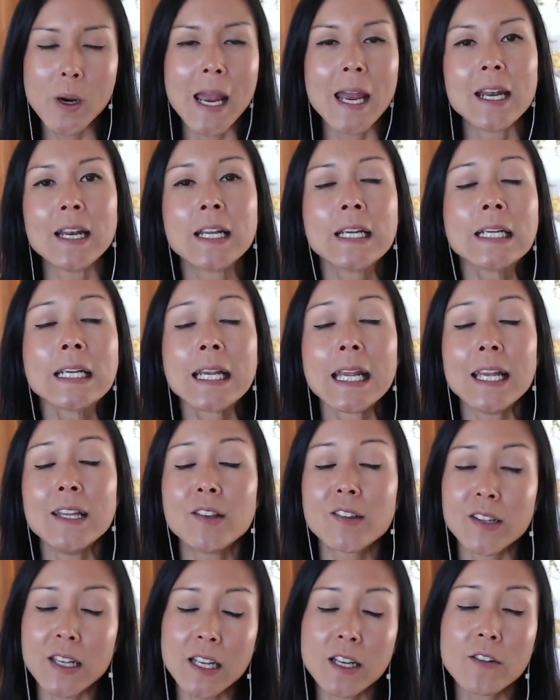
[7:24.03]
And
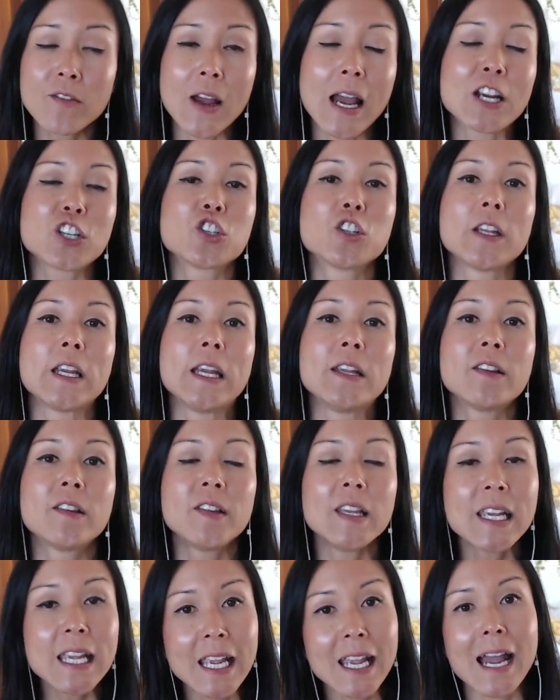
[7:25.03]
instead of actually
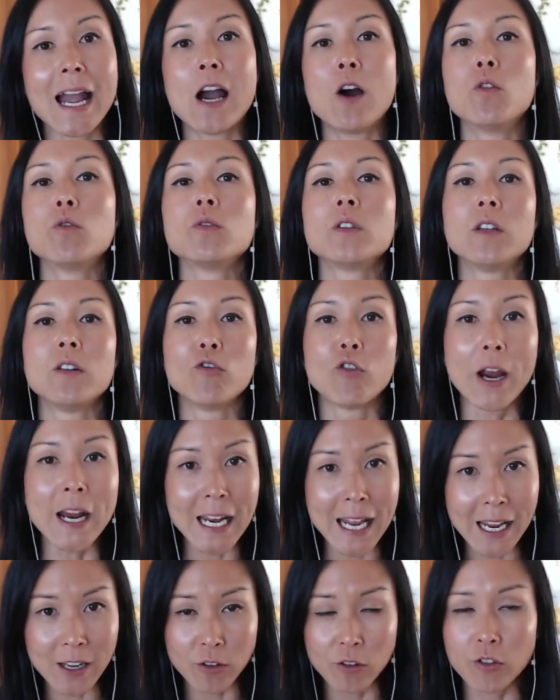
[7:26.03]
seeking out the right
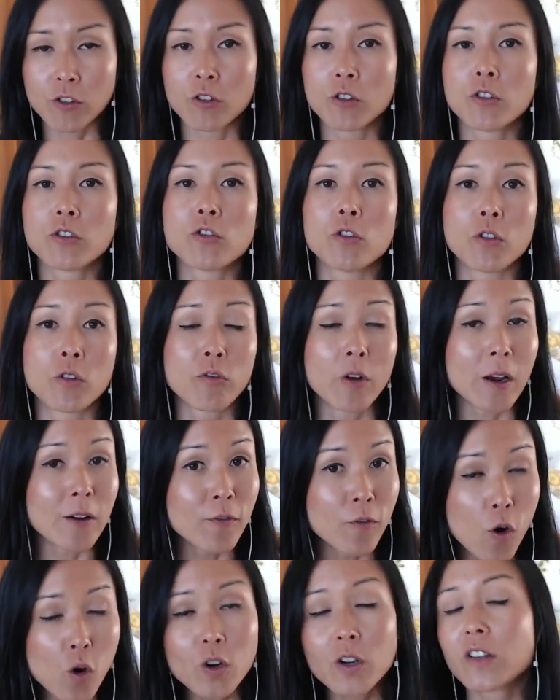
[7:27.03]
answers or the right
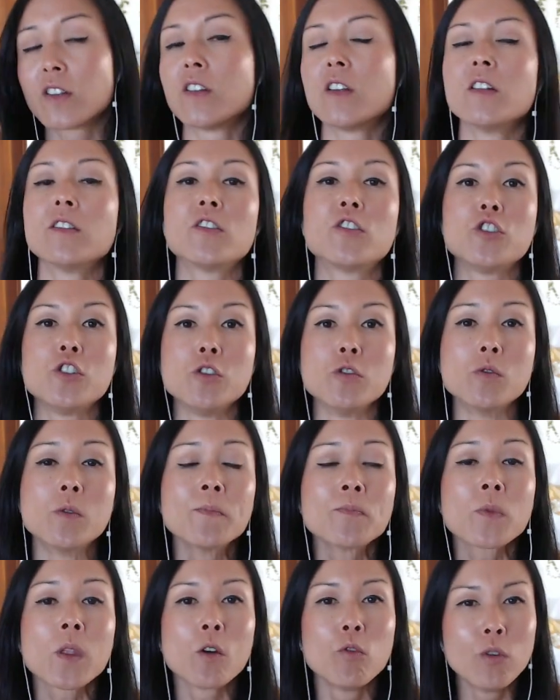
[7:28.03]
focuses to
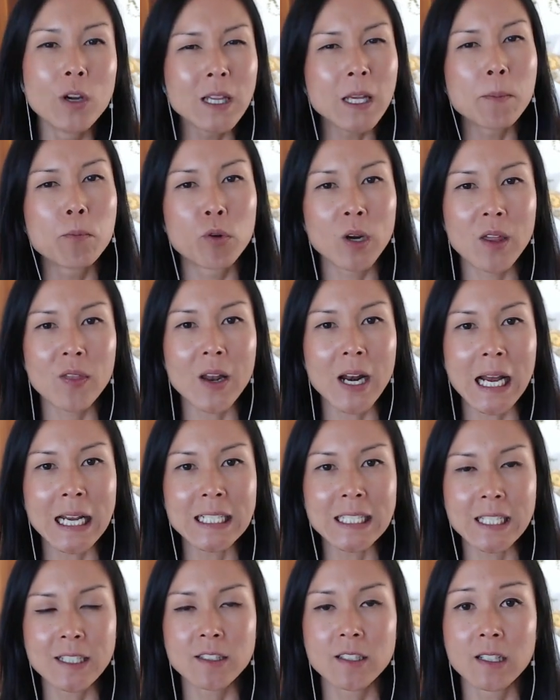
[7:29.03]
really bring that
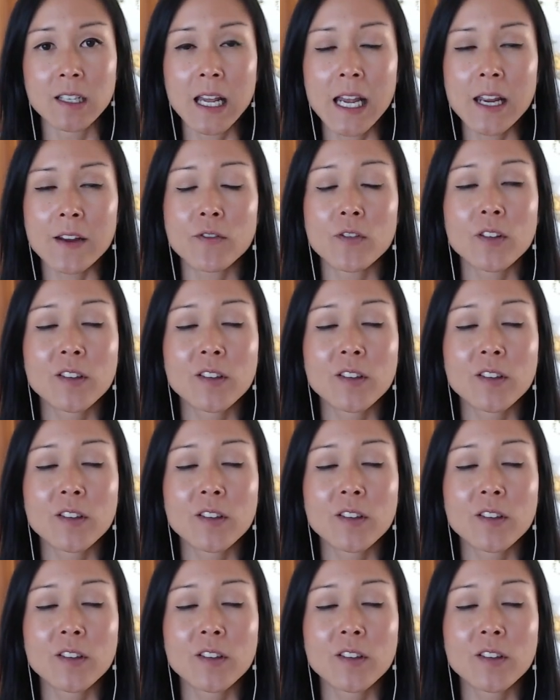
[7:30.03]
idea to life,